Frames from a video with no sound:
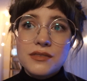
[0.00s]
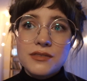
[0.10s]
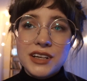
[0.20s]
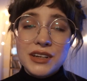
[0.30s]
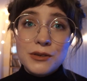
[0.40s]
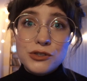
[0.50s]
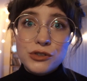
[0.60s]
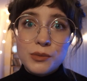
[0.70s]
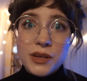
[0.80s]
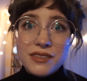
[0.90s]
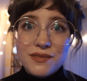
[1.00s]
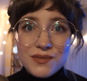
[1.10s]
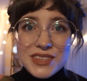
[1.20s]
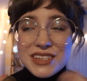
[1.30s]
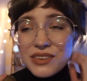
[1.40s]
very neutral but
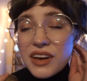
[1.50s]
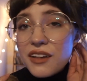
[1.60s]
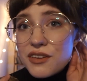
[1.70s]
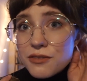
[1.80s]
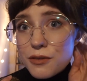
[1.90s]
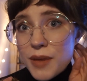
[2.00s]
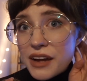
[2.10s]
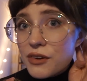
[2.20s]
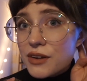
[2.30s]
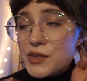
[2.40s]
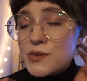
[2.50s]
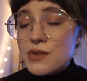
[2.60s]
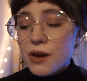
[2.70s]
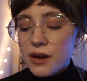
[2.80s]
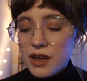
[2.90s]
still colorful background you
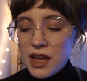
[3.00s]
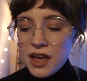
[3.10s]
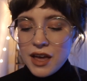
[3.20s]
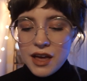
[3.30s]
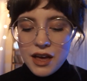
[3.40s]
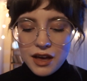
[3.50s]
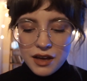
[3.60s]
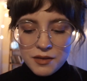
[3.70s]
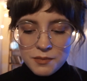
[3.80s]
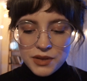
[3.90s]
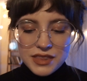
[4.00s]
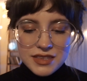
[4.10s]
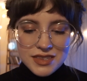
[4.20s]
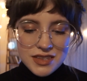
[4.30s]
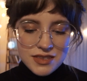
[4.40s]
saw. But
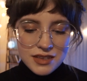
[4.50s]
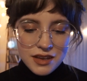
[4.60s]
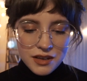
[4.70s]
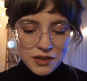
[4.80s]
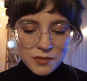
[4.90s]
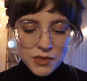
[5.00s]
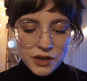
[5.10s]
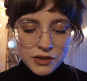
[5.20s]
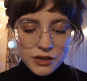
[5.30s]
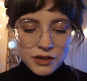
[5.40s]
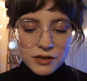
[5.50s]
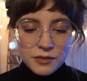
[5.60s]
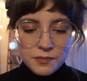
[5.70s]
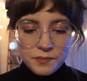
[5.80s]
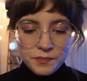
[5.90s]
this is on her,